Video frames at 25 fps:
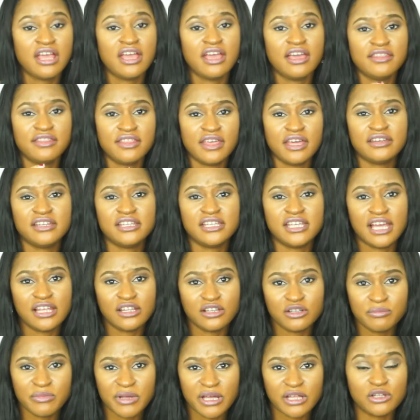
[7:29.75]
And then the
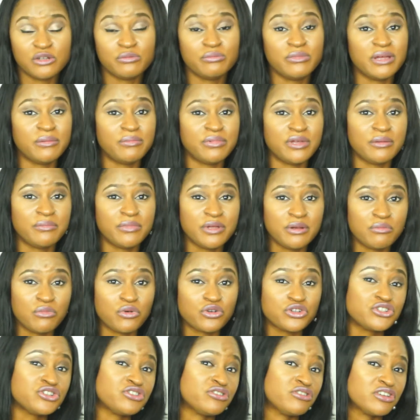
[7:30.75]
yellow mellow may be a bit
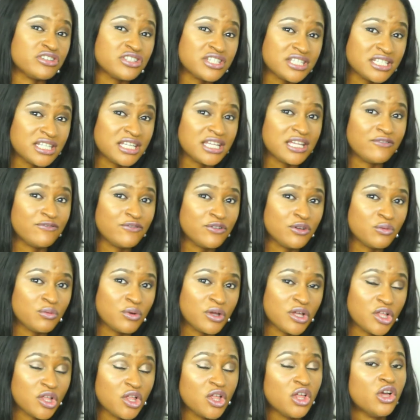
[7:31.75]
more trusty, if you
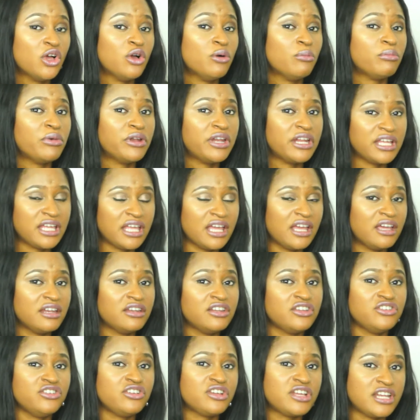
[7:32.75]
will, but
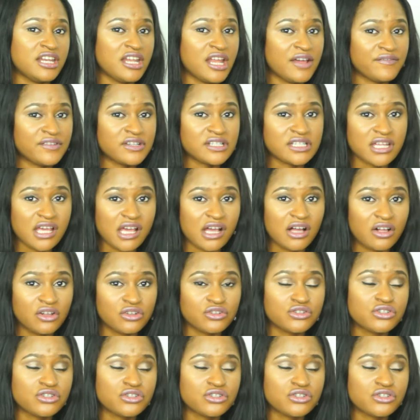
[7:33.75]
again, you can never tell.